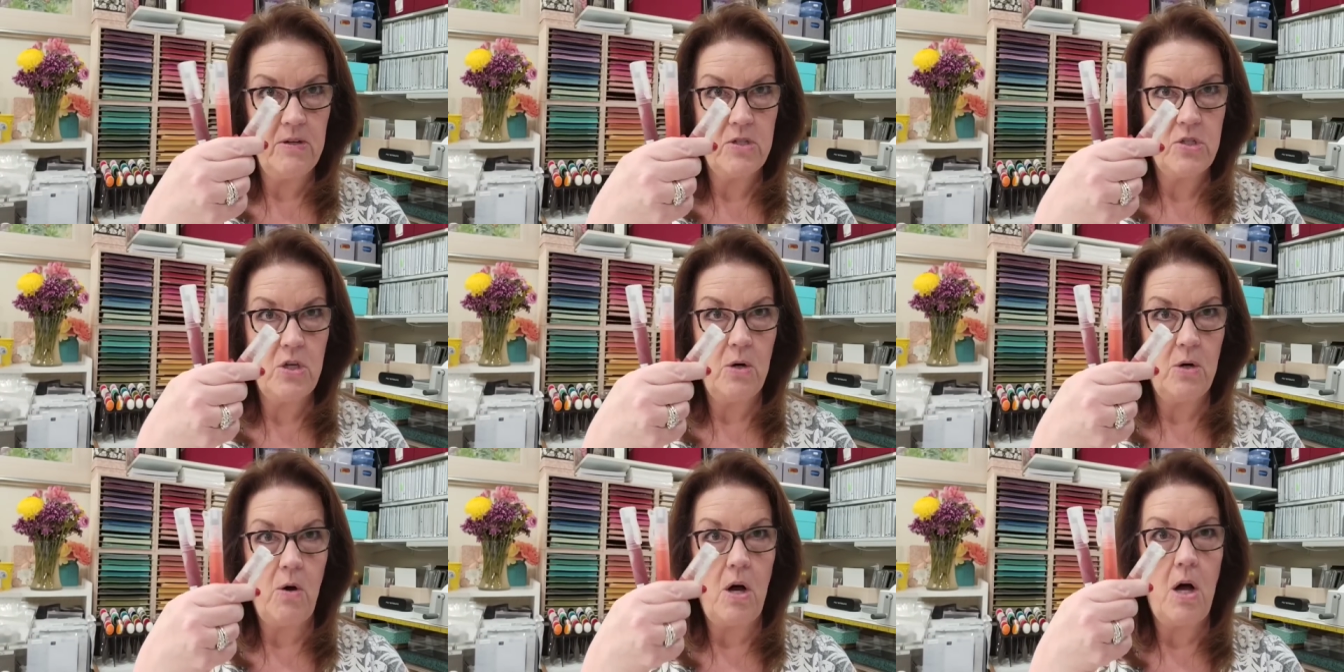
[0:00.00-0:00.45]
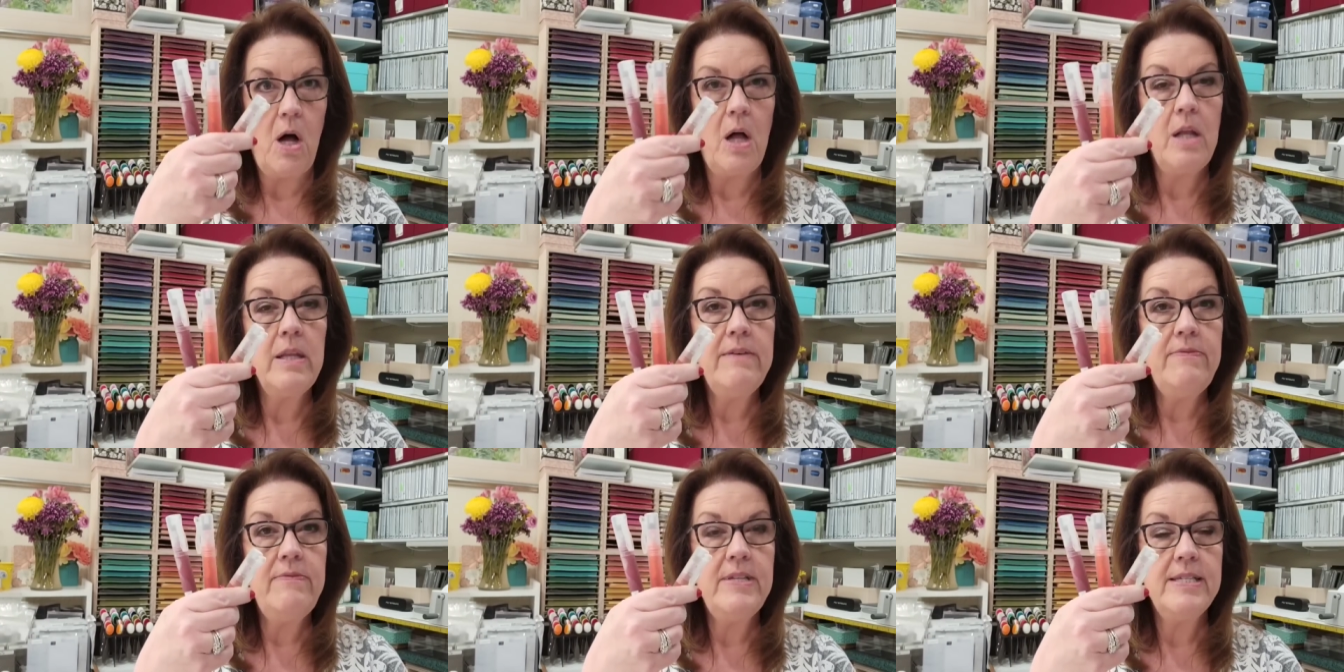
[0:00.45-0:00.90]
So
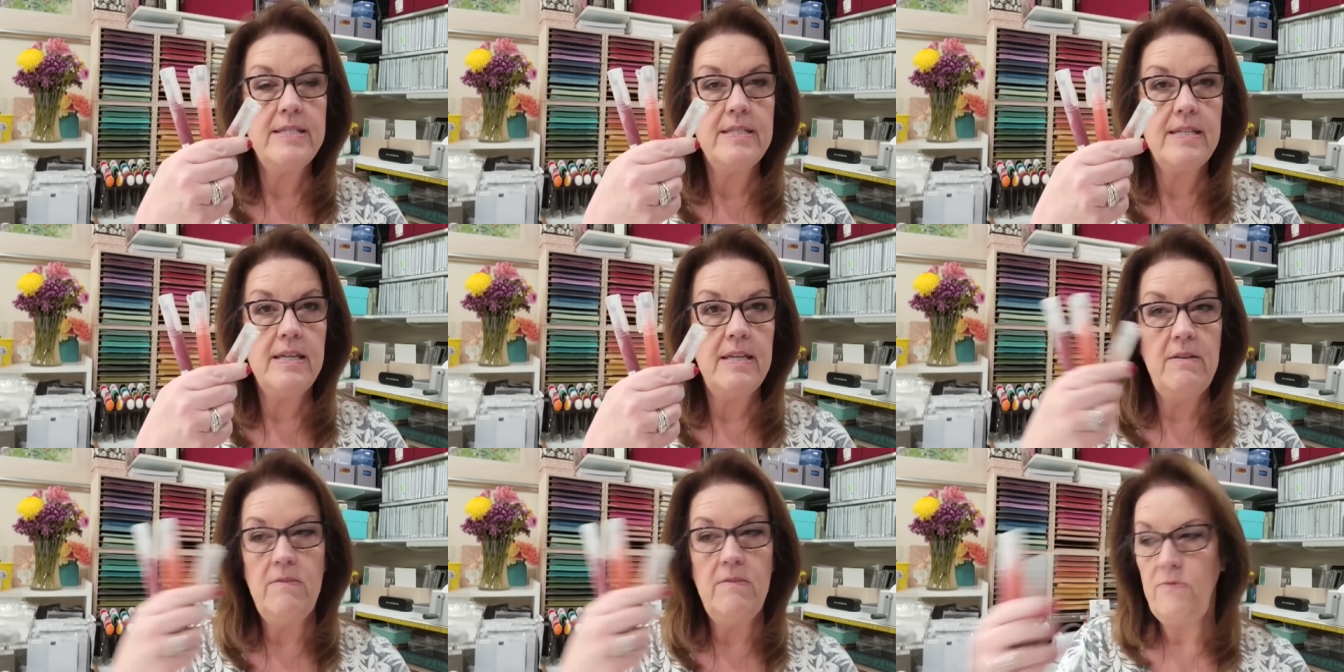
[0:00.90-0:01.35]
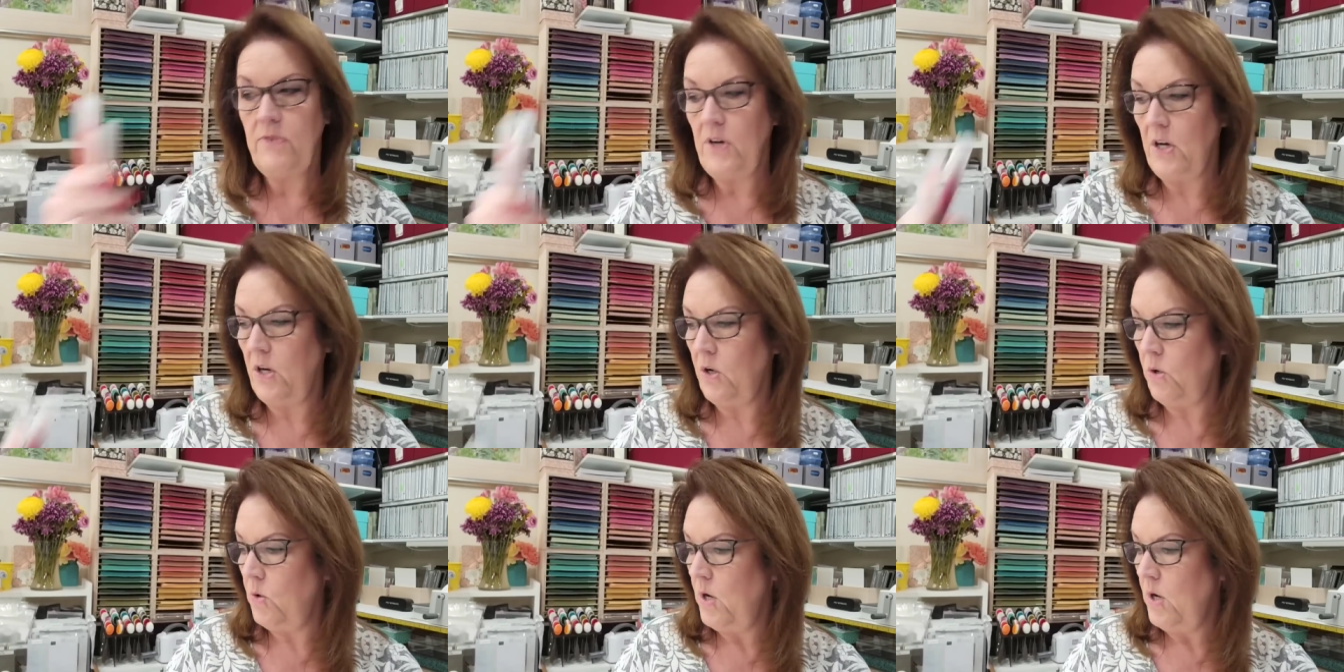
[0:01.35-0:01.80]
all of this
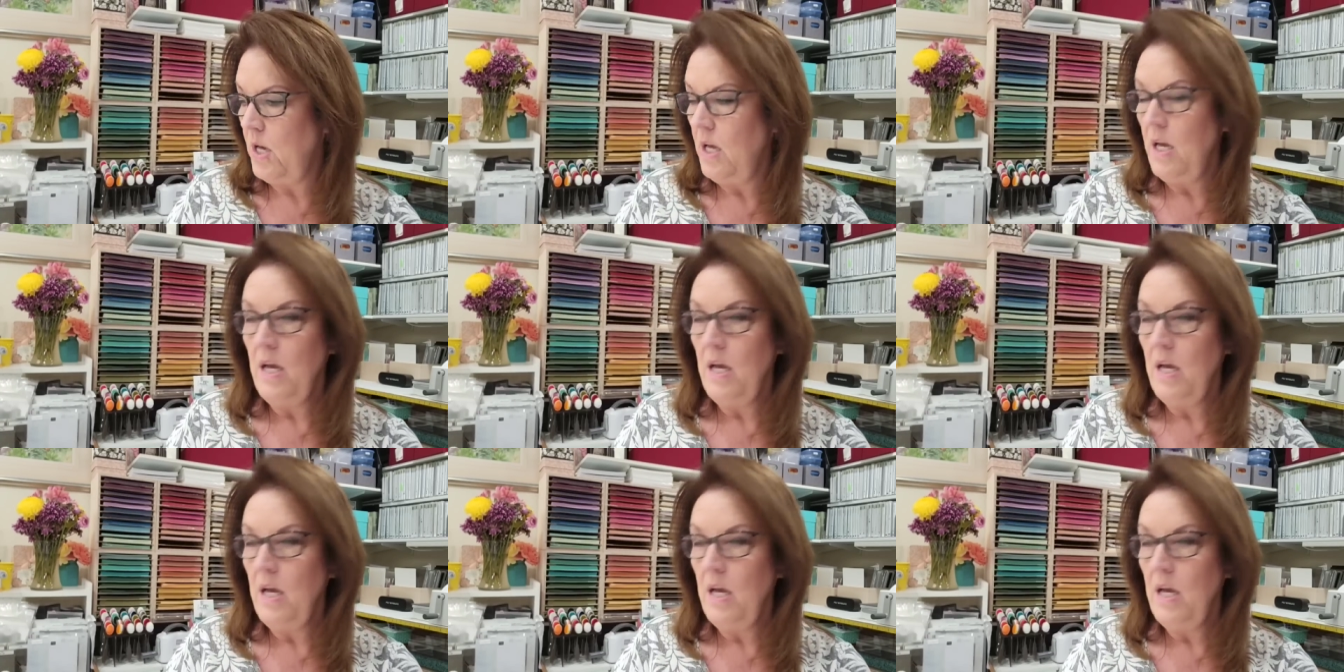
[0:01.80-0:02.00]
info